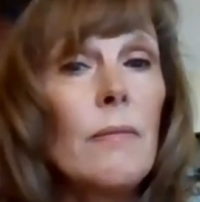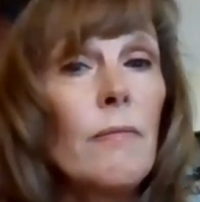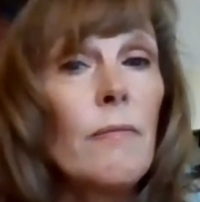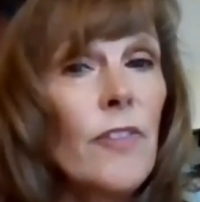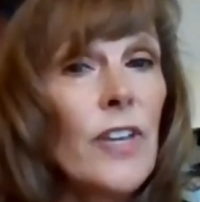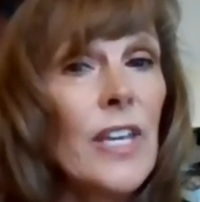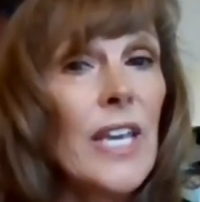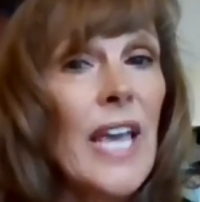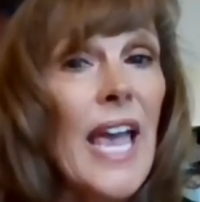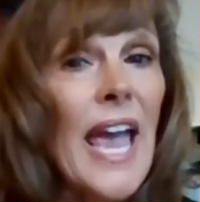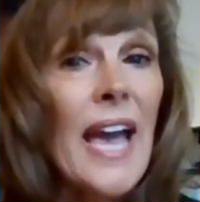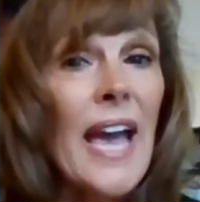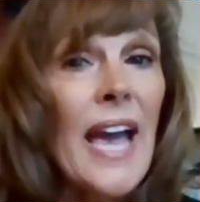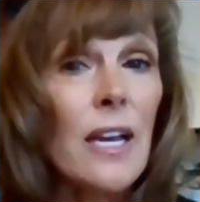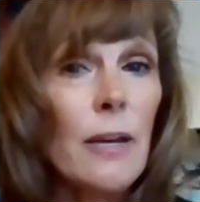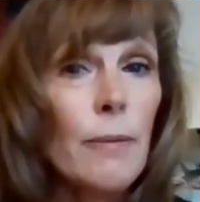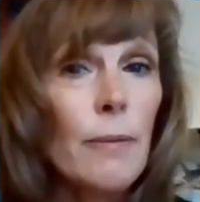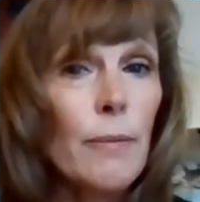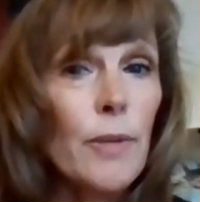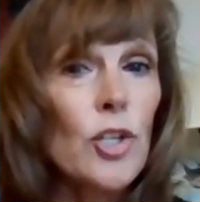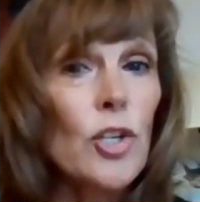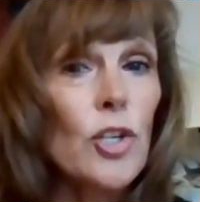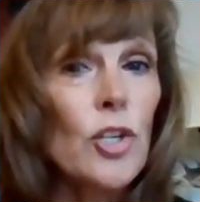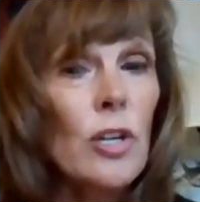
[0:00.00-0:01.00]
fee and
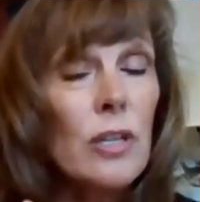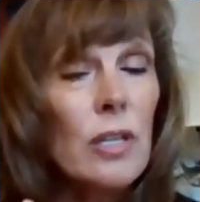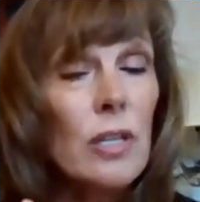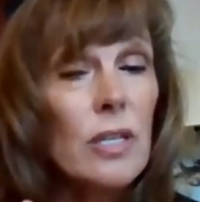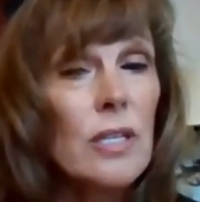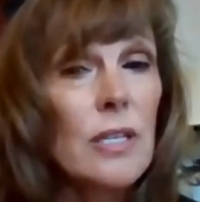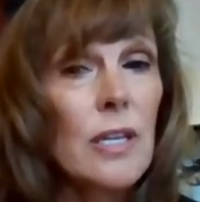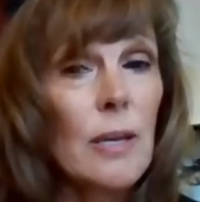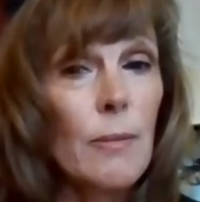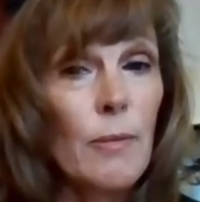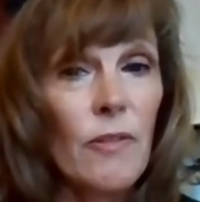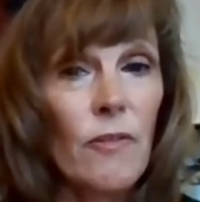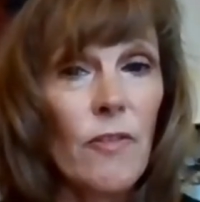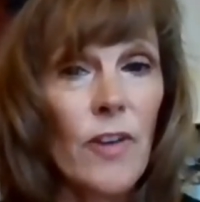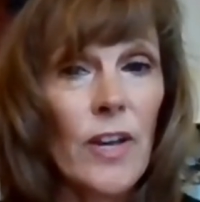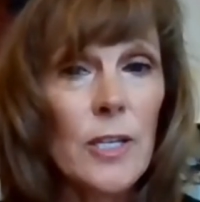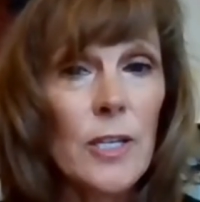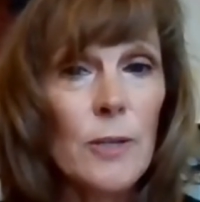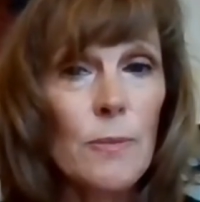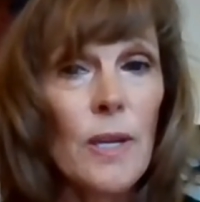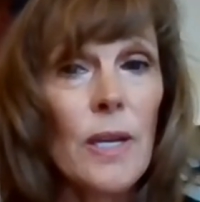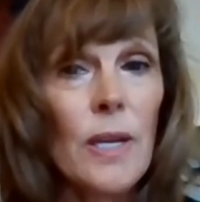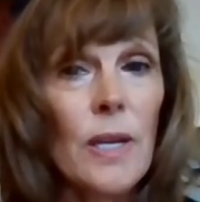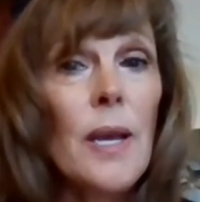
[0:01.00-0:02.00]
commission on the same
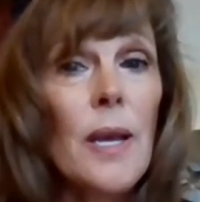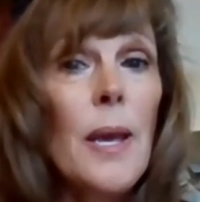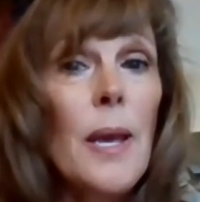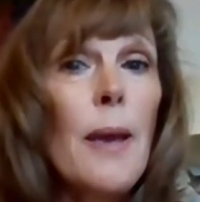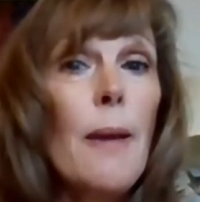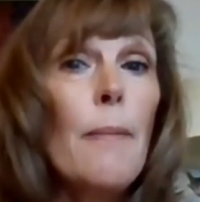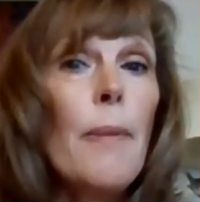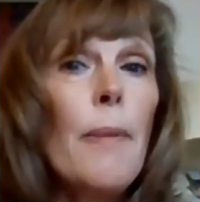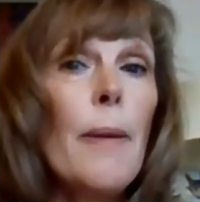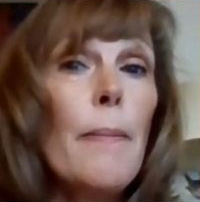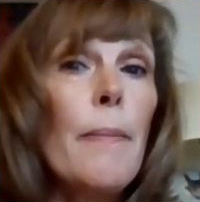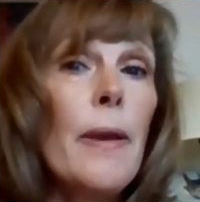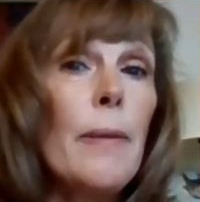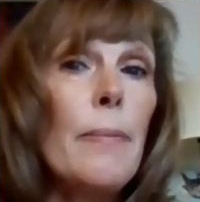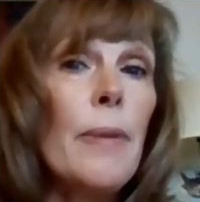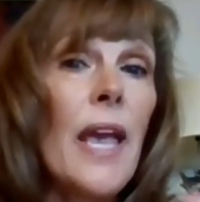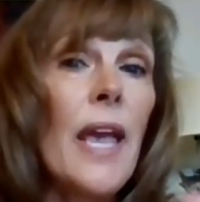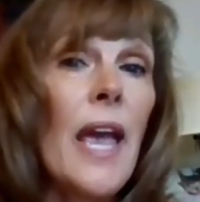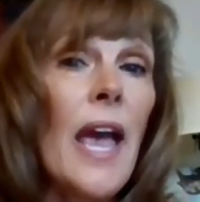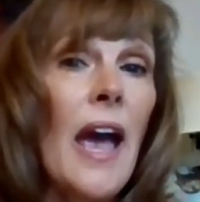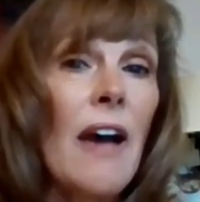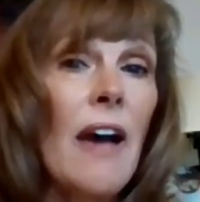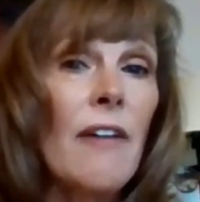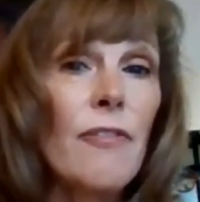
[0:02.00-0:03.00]
investment, but maybe
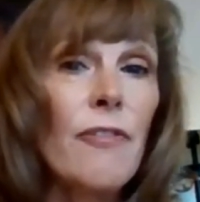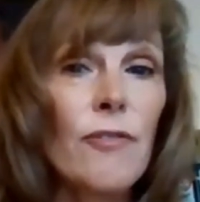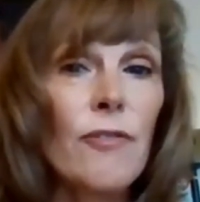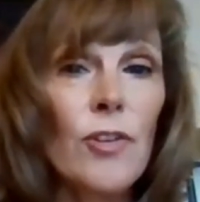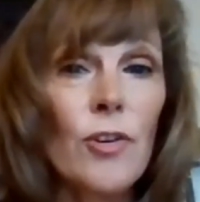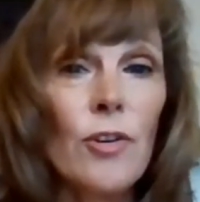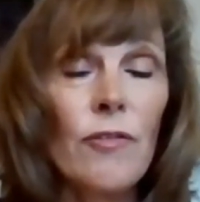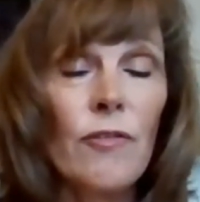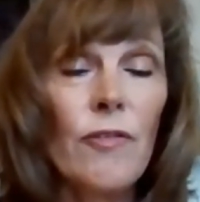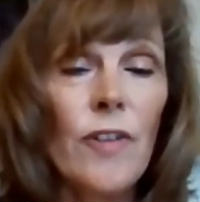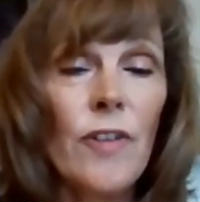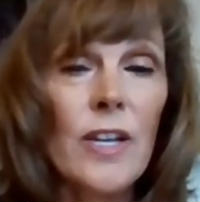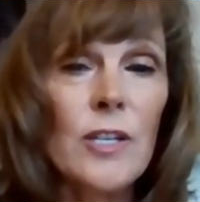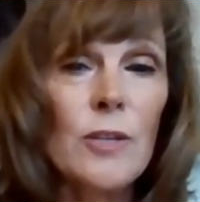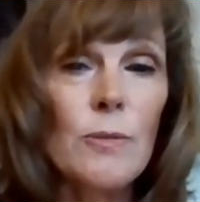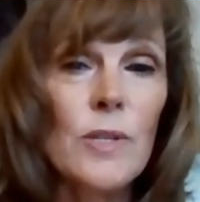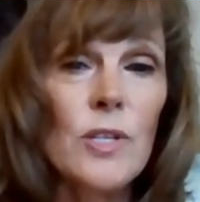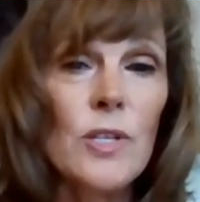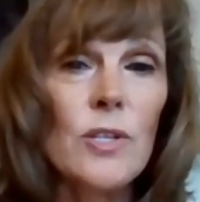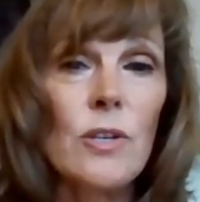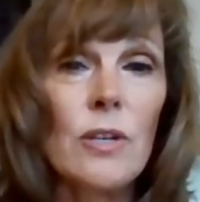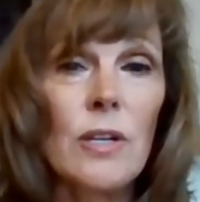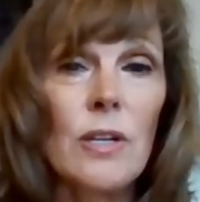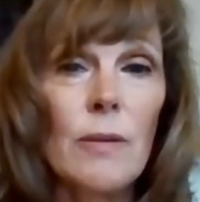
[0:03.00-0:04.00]
half of your
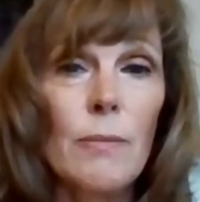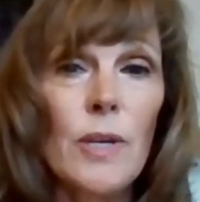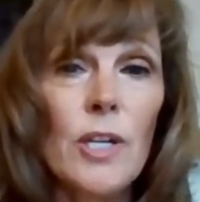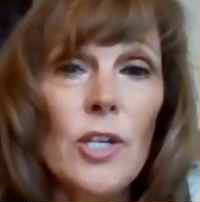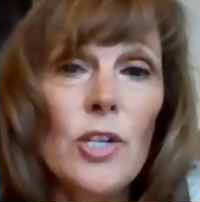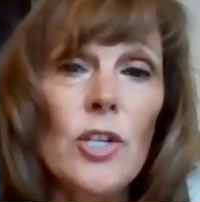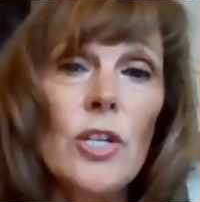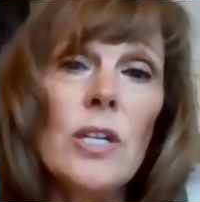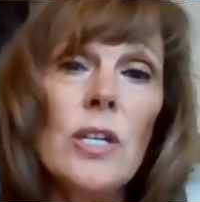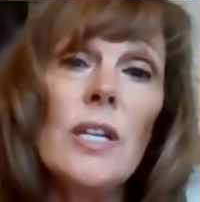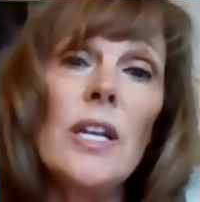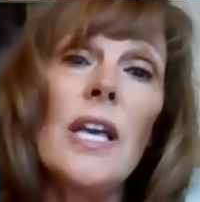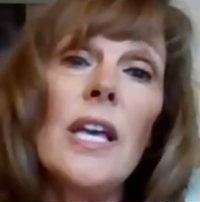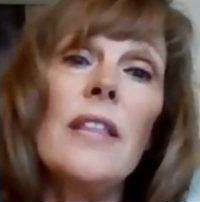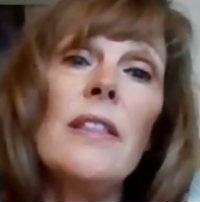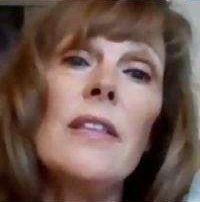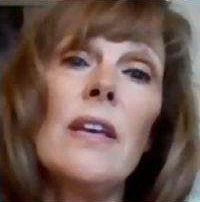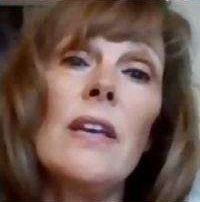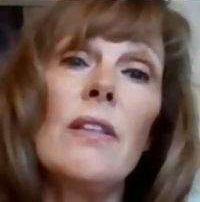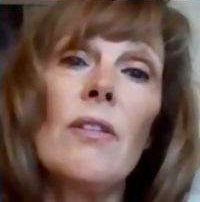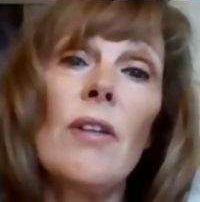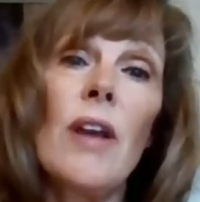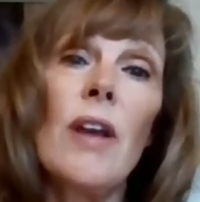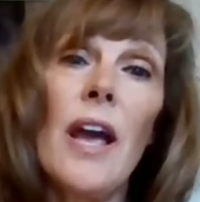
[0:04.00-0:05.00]
investments are commissioned and
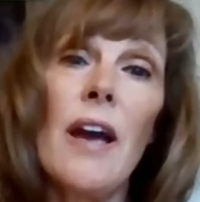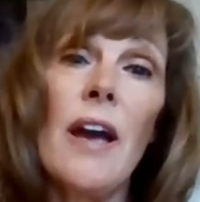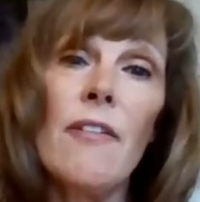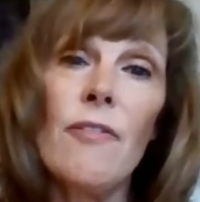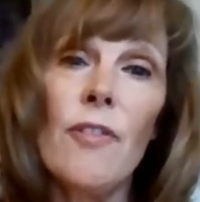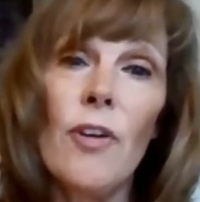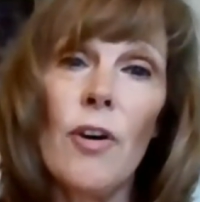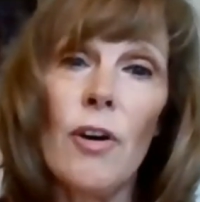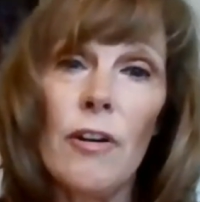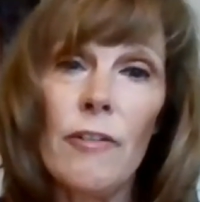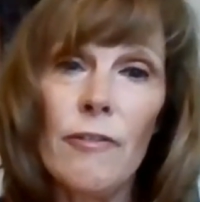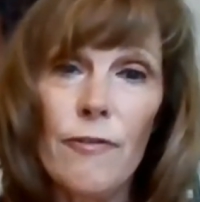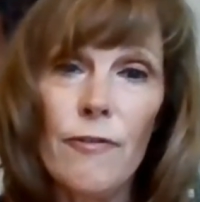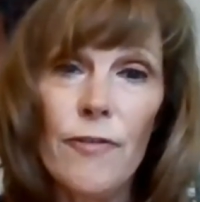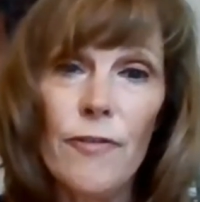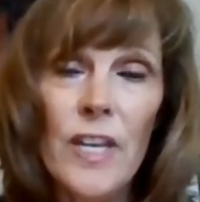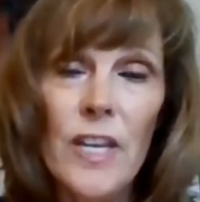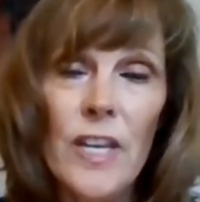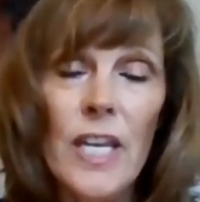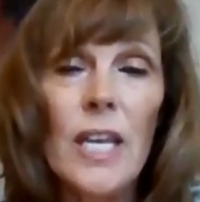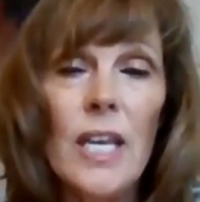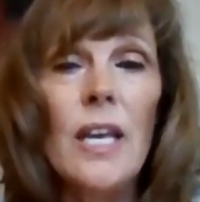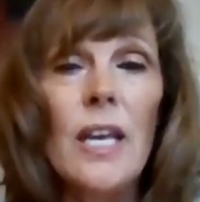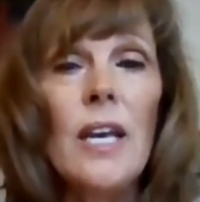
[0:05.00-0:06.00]
the other half are
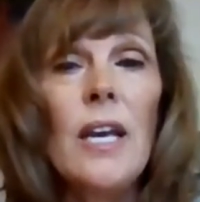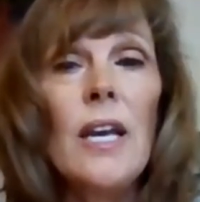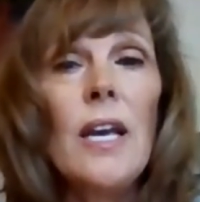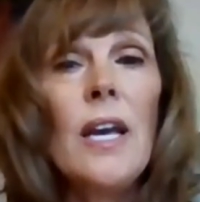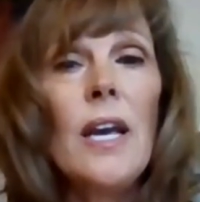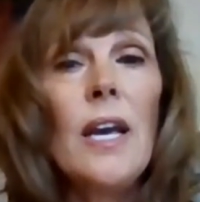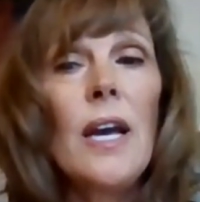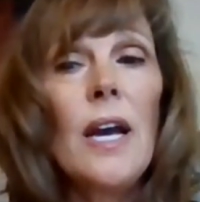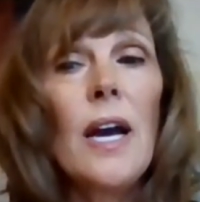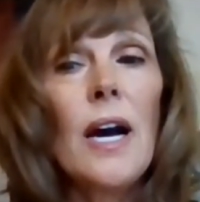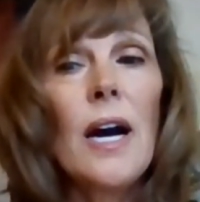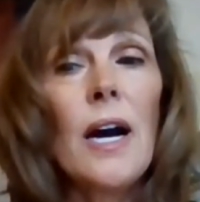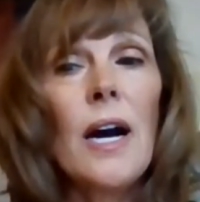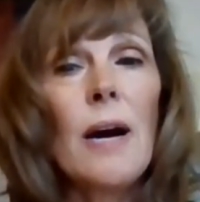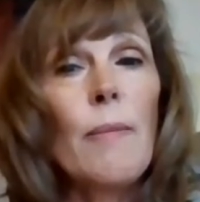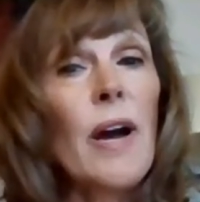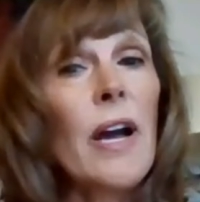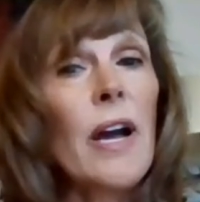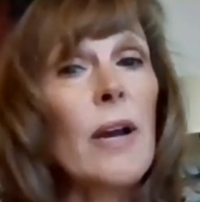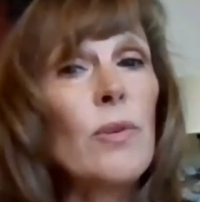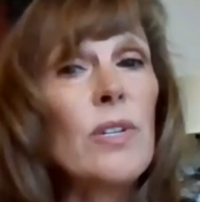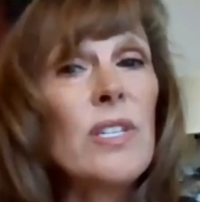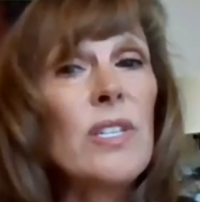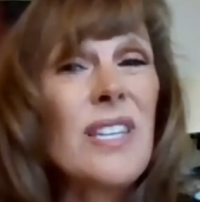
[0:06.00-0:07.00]
fee.
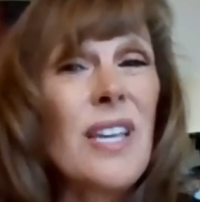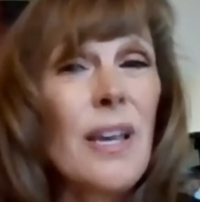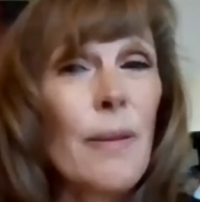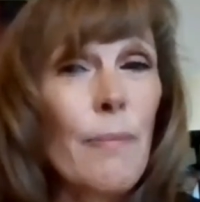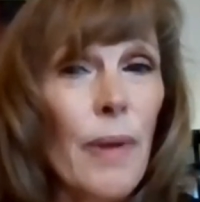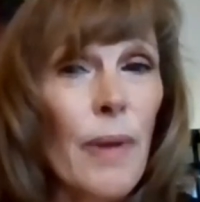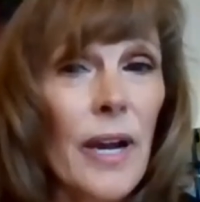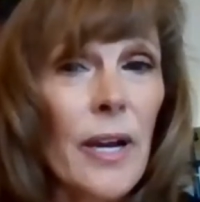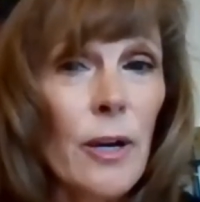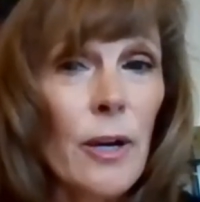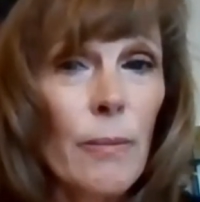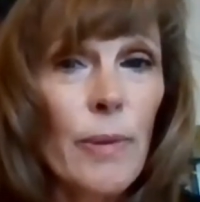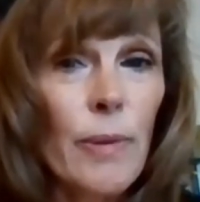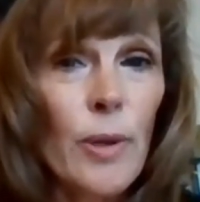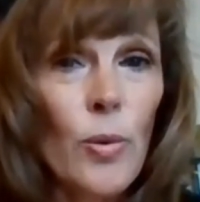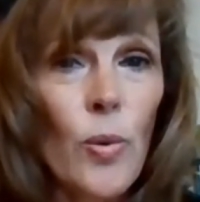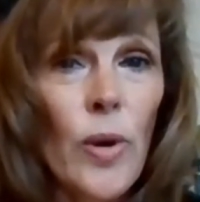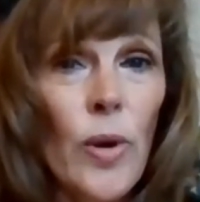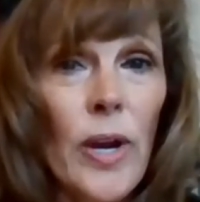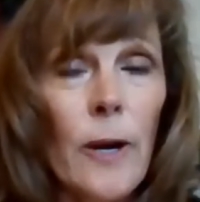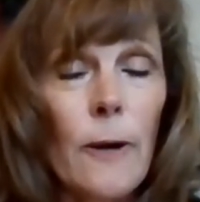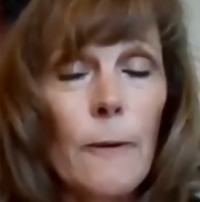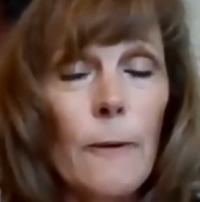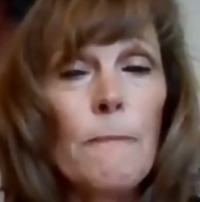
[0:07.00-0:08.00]
I would say buyer
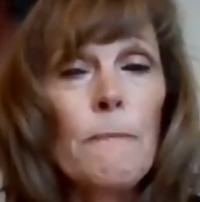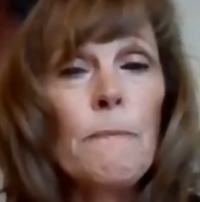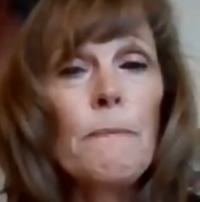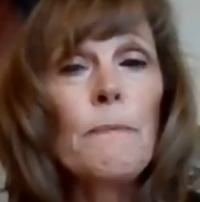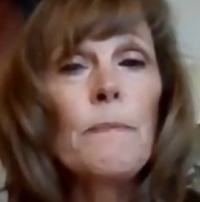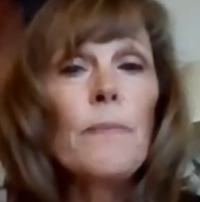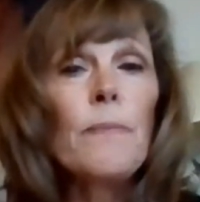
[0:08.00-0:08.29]
beware.